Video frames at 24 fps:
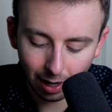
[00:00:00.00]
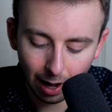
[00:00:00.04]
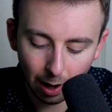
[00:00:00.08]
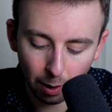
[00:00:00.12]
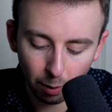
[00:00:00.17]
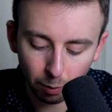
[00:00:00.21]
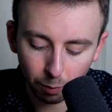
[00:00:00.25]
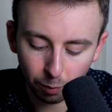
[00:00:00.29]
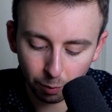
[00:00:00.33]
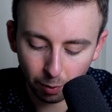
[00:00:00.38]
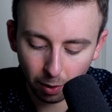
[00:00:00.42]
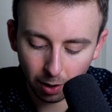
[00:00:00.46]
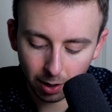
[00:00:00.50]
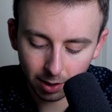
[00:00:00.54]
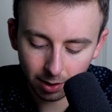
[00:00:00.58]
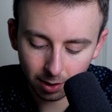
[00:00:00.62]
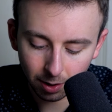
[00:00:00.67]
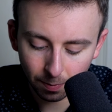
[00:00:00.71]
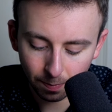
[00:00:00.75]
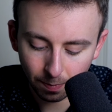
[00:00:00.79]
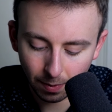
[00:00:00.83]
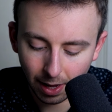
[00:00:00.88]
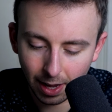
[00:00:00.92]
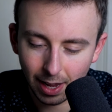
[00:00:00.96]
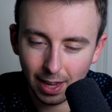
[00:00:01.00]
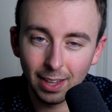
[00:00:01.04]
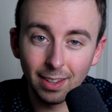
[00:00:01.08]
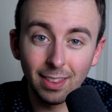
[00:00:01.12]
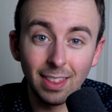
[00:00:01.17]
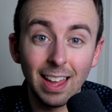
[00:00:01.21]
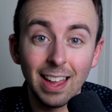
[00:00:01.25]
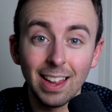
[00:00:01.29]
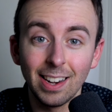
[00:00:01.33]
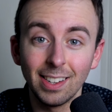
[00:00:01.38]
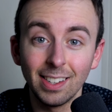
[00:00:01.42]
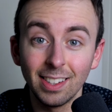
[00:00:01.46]
out front and
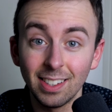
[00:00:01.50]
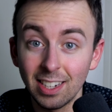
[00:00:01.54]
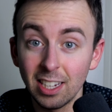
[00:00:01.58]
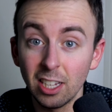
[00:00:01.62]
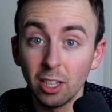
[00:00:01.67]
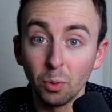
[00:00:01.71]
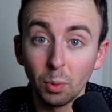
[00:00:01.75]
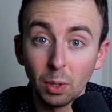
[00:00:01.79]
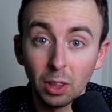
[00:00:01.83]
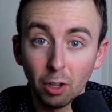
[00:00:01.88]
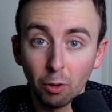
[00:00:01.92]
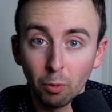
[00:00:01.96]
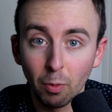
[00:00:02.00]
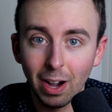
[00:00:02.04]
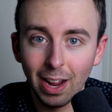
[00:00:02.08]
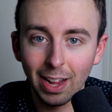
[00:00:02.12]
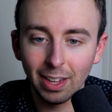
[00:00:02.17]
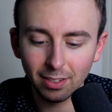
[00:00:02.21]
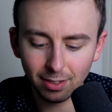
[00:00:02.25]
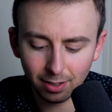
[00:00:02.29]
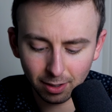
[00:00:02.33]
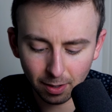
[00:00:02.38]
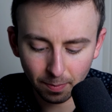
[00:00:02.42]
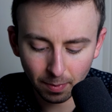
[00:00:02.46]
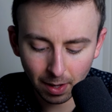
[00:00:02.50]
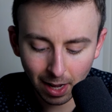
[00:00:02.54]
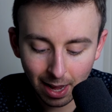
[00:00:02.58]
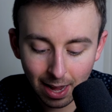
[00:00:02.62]
then deal with the rest.